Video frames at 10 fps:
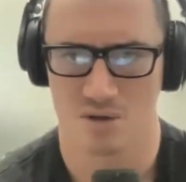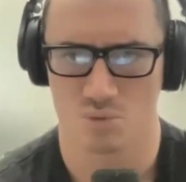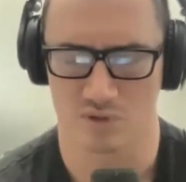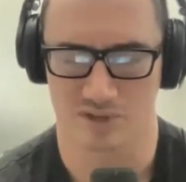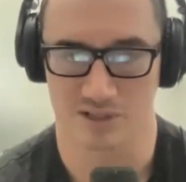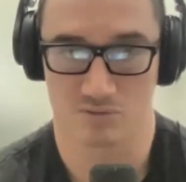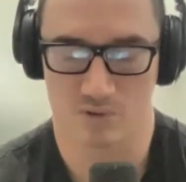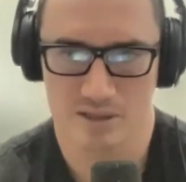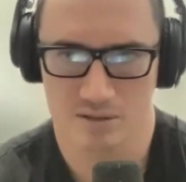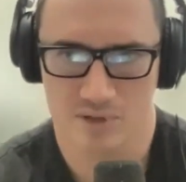Well, if they
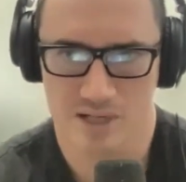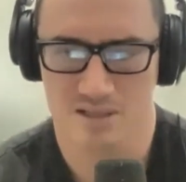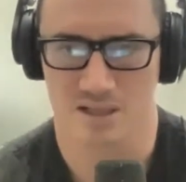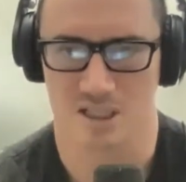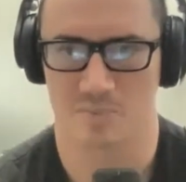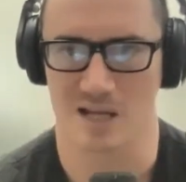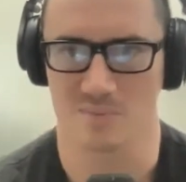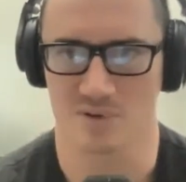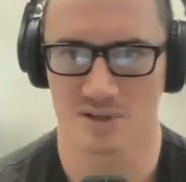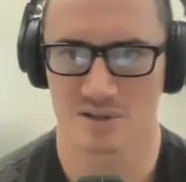read the research
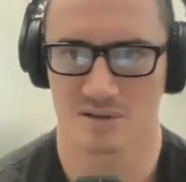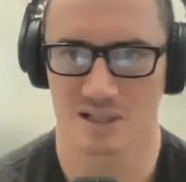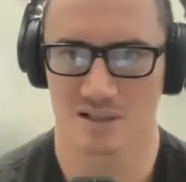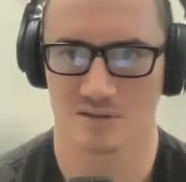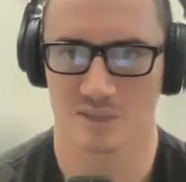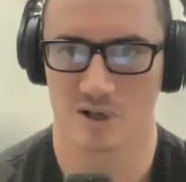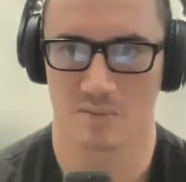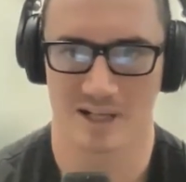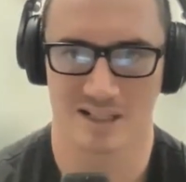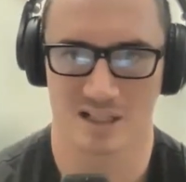papers, they'd know they'd
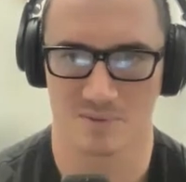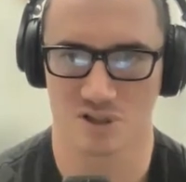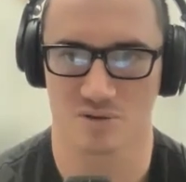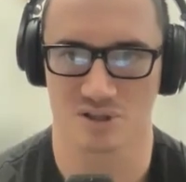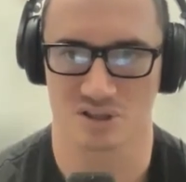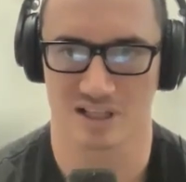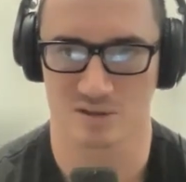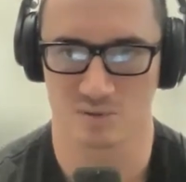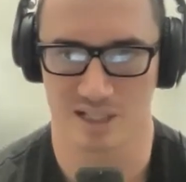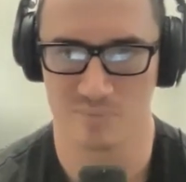probably end up
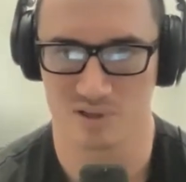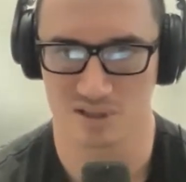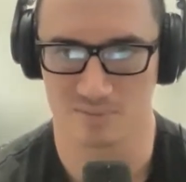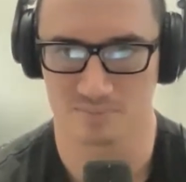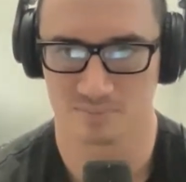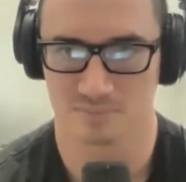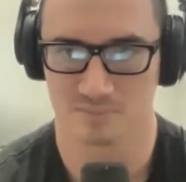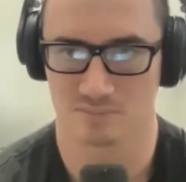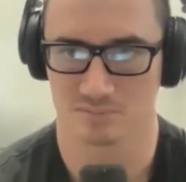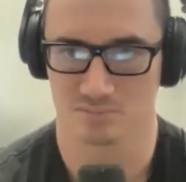suicidal and impotent.
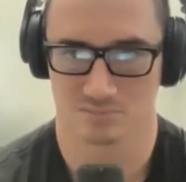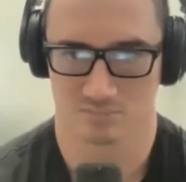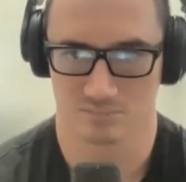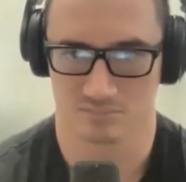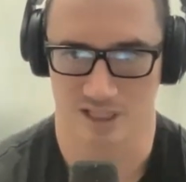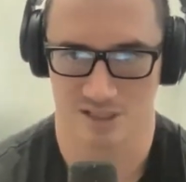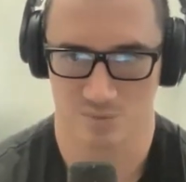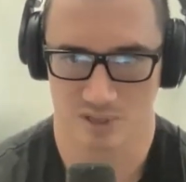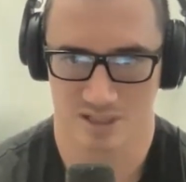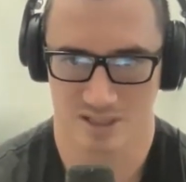That's
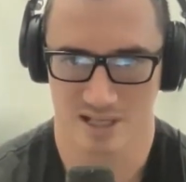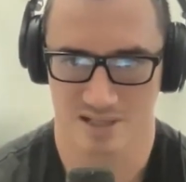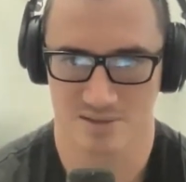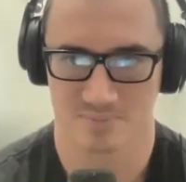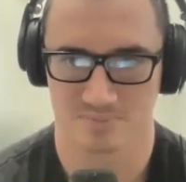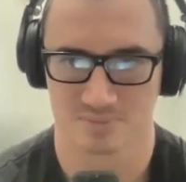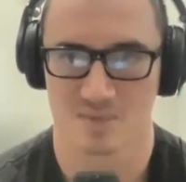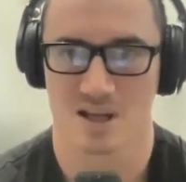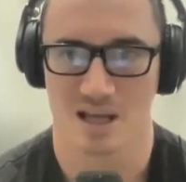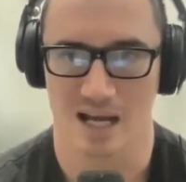what it says.
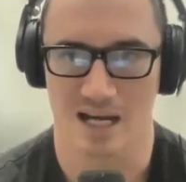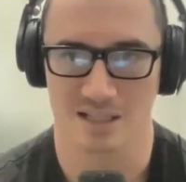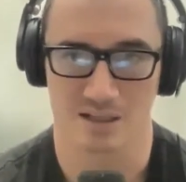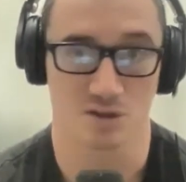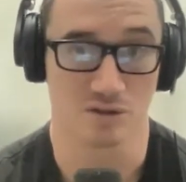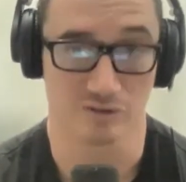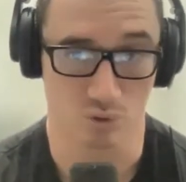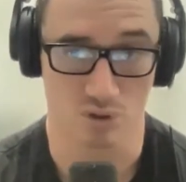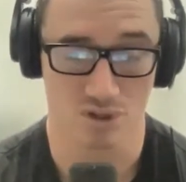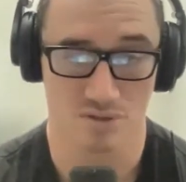And
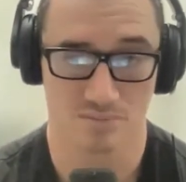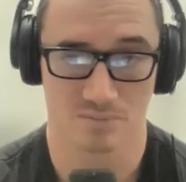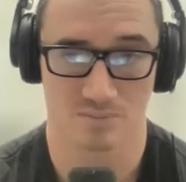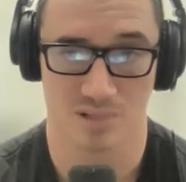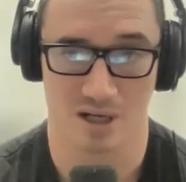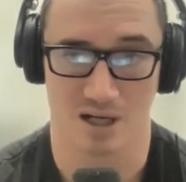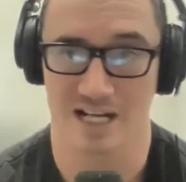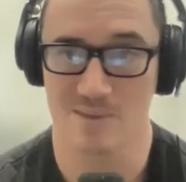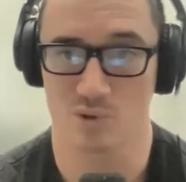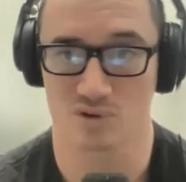divorced,
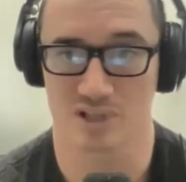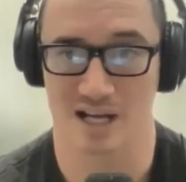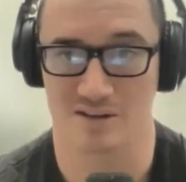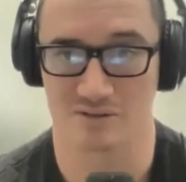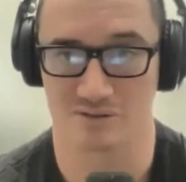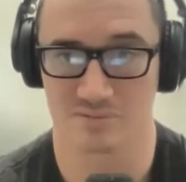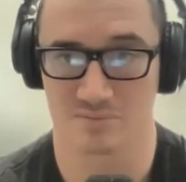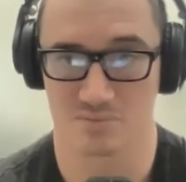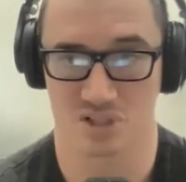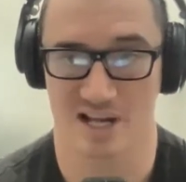unable to have
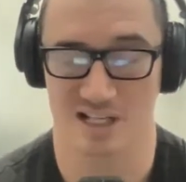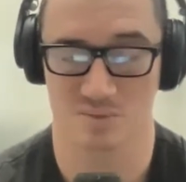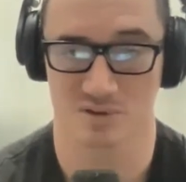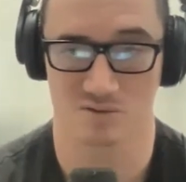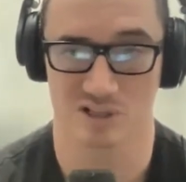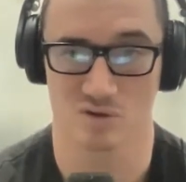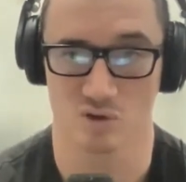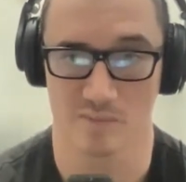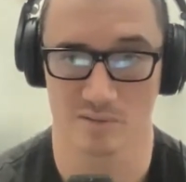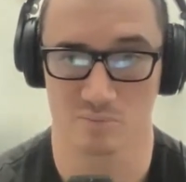sex with the real
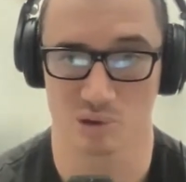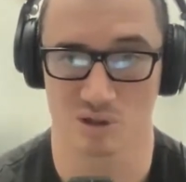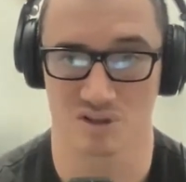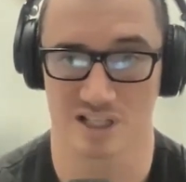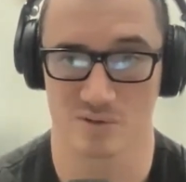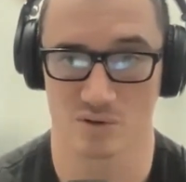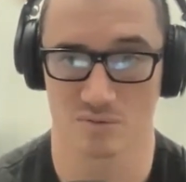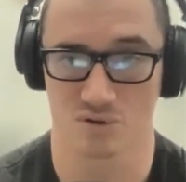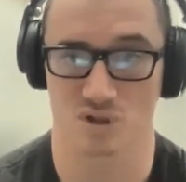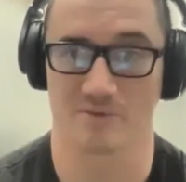woman because they
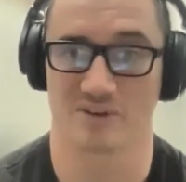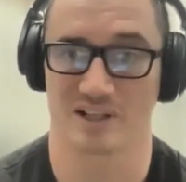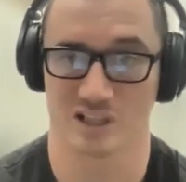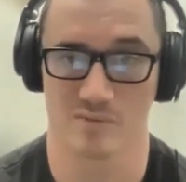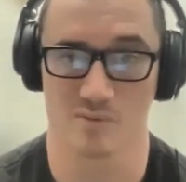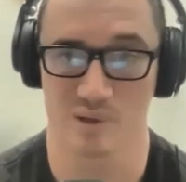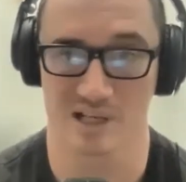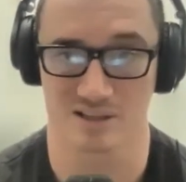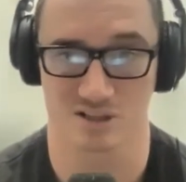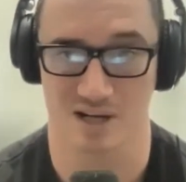will stop finding human
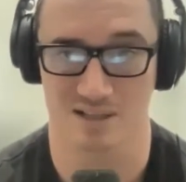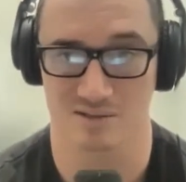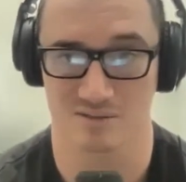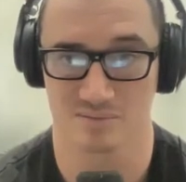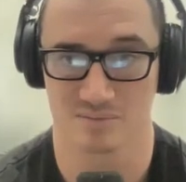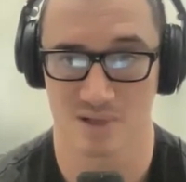beings attractive,